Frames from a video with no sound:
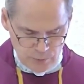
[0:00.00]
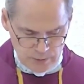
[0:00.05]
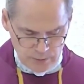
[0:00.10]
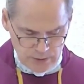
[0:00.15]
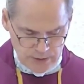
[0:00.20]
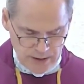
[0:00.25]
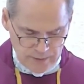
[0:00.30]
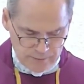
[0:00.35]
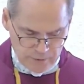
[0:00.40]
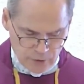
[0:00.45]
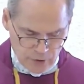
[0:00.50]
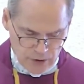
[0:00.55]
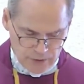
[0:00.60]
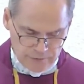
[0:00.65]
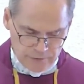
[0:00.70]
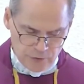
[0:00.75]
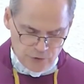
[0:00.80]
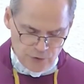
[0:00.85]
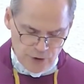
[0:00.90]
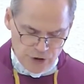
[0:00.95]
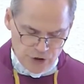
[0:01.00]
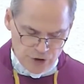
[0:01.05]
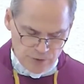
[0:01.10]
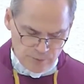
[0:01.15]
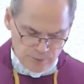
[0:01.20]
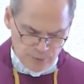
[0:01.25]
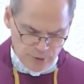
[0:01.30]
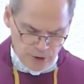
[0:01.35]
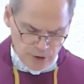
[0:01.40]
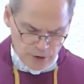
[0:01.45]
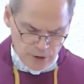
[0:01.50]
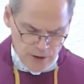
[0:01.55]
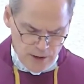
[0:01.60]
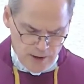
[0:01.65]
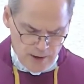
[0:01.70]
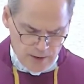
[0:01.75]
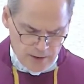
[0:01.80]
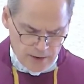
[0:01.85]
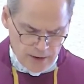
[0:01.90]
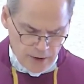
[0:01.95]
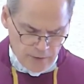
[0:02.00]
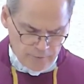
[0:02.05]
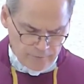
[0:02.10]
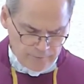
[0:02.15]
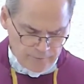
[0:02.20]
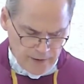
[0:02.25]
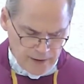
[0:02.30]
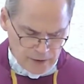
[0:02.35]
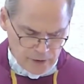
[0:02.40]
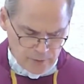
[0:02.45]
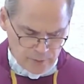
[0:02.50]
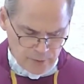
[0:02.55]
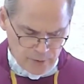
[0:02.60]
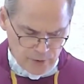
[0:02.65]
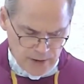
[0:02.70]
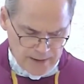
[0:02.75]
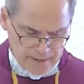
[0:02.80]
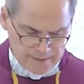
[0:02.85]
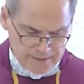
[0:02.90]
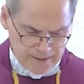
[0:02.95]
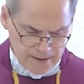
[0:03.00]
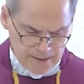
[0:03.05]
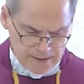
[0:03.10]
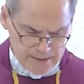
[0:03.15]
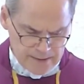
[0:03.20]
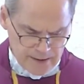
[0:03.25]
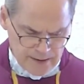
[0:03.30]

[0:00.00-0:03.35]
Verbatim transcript: We will have the consecration prayer available at that